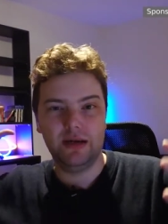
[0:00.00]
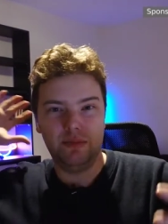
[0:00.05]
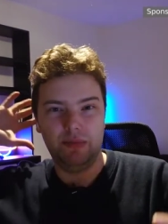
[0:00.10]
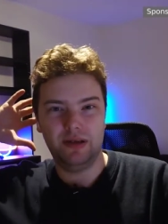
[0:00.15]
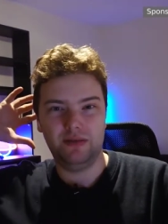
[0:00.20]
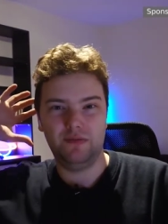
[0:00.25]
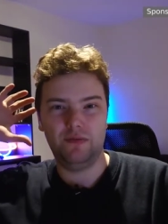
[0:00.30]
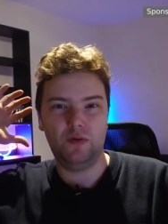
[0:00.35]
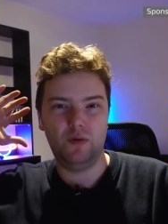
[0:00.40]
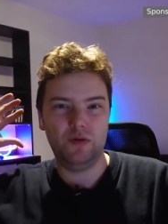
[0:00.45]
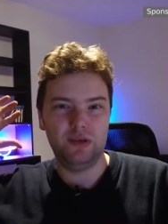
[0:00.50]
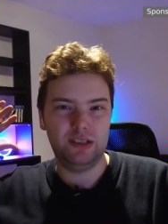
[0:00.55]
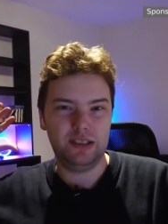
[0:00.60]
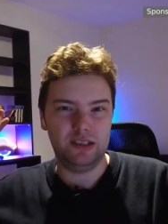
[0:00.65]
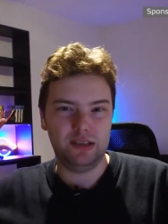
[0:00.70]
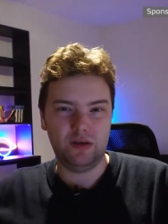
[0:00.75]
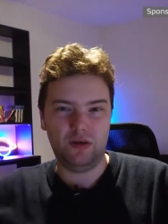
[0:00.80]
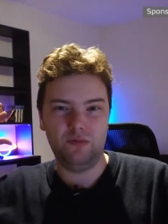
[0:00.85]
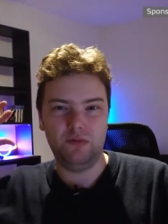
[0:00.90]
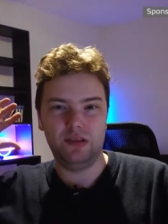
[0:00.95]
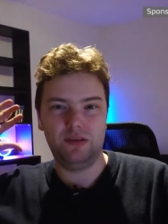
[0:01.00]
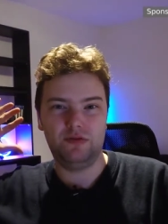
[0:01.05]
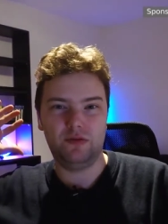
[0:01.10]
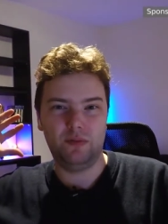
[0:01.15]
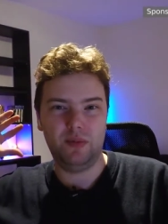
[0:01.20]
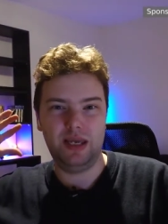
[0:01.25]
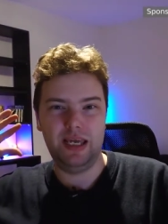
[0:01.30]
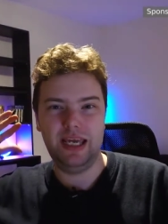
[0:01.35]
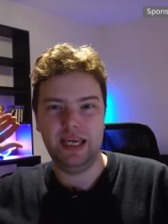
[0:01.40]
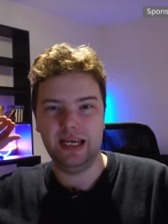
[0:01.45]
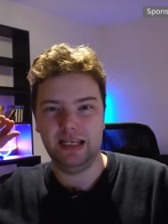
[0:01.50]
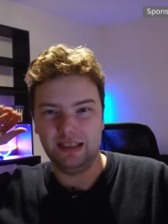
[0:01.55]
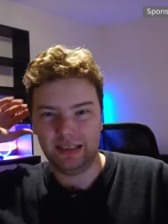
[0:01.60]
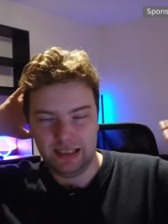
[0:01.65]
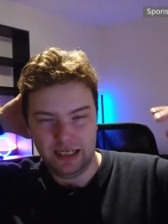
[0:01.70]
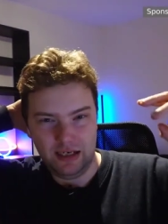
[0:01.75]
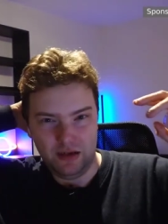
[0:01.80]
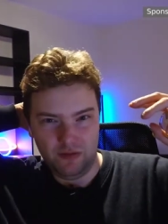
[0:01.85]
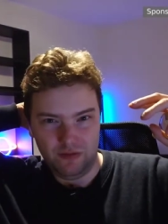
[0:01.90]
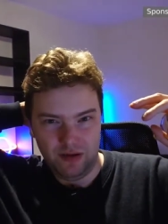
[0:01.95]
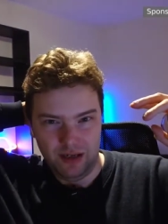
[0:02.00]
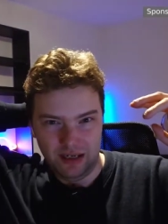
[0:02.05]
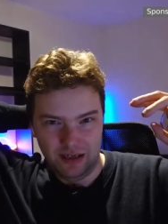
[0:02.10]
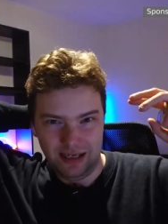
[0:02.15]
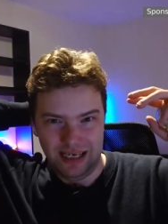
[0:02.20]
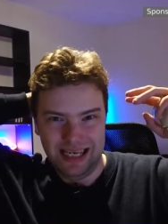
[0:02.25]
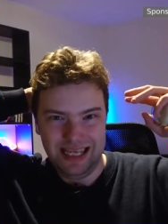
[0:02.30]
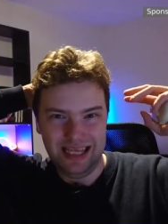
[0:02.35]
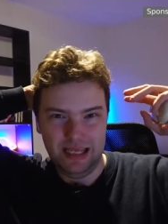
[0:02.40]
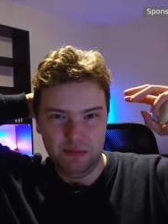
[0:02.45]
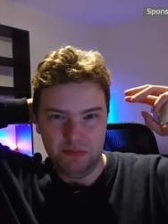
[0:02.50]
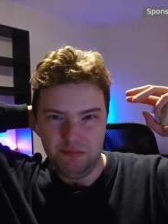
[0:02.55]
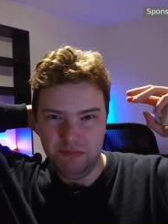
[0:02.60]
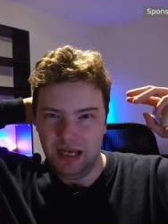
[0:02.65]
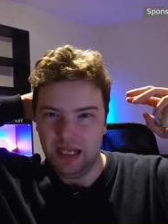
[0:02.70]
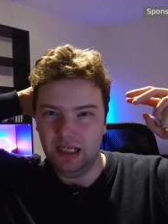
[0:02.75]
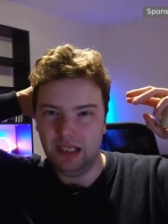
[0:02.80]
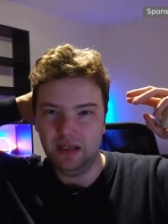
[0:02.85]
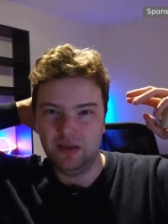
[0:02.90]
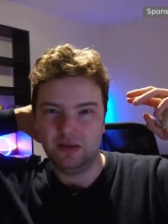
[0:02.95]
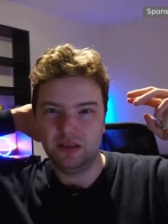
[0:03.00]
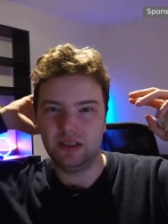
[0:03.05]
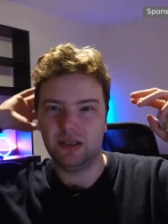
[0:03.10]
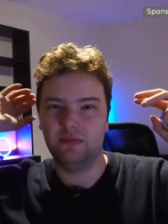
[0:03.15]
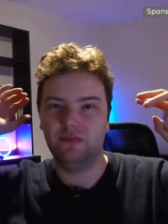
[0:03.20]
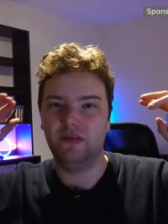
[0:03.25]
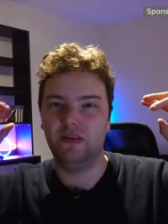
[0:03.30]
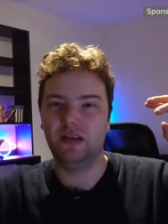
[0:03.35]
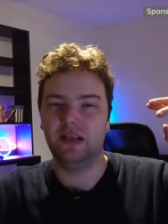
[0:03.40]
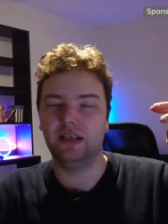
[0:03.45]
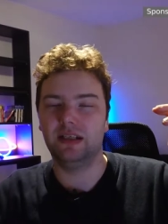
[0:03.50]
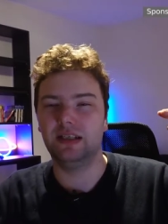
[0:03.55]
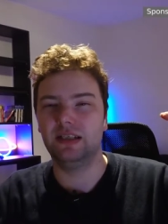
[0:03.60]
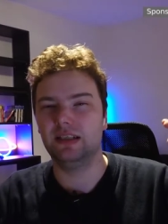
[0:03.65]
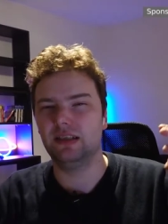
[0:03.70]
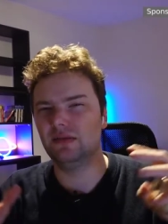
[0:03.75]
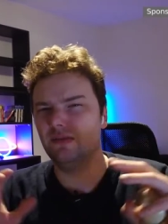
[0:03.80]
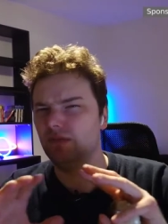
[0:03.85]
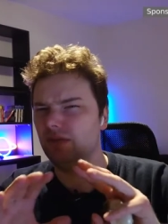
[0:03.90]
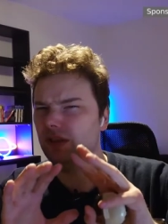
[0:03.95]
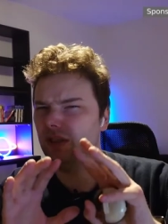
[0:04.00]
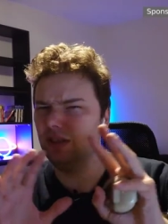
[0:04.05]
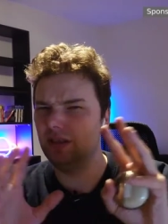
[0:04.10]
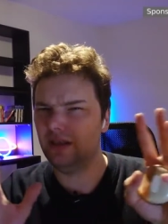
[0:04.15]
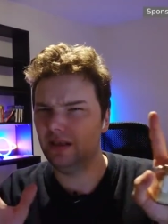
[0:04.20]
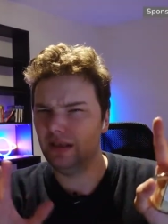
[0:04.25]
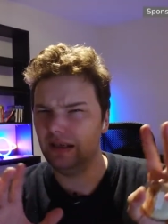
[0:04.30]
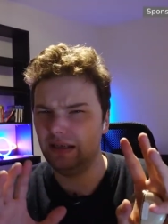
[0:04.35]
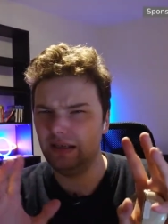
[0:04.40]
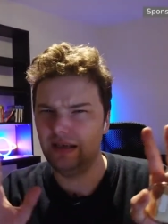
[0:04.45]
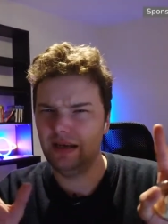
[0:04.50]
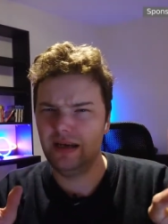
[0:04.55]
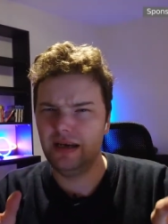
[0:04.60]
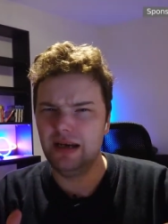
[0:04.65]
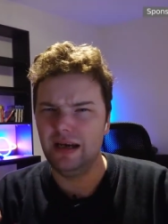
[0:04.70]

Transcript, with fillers: but voice is always from here instead of like in the middle or something like this, which is like